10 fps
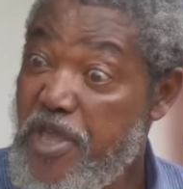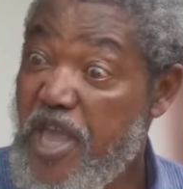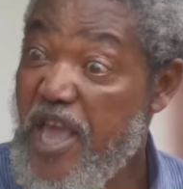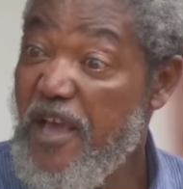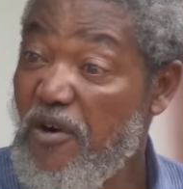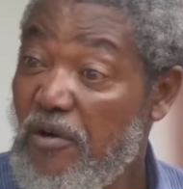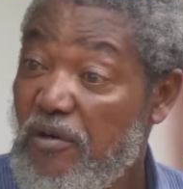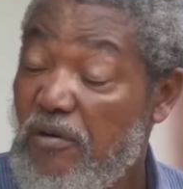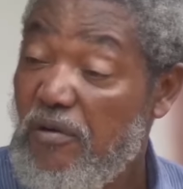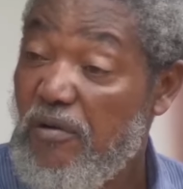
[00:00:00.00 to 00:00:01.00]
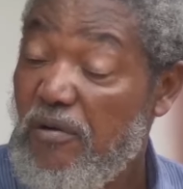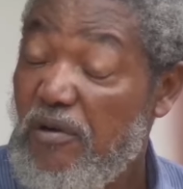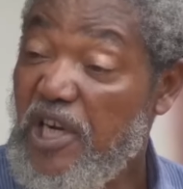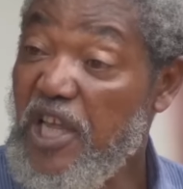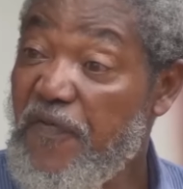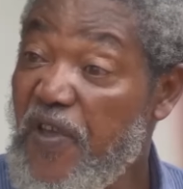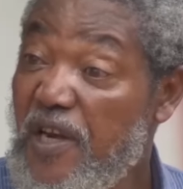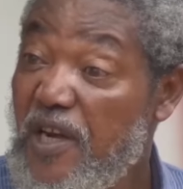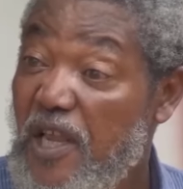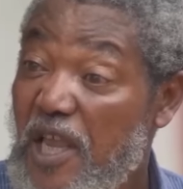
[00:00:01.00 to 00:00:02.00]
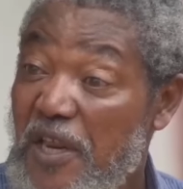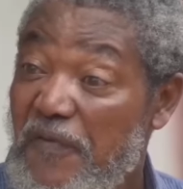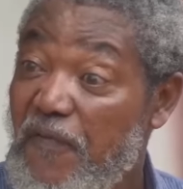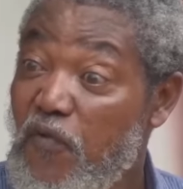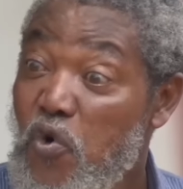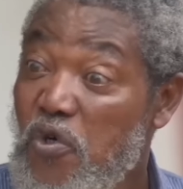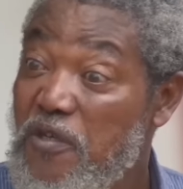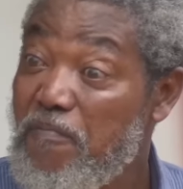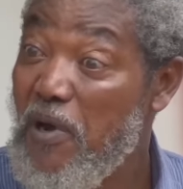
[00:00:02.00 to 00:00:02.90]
Me, Aaron, living in fool's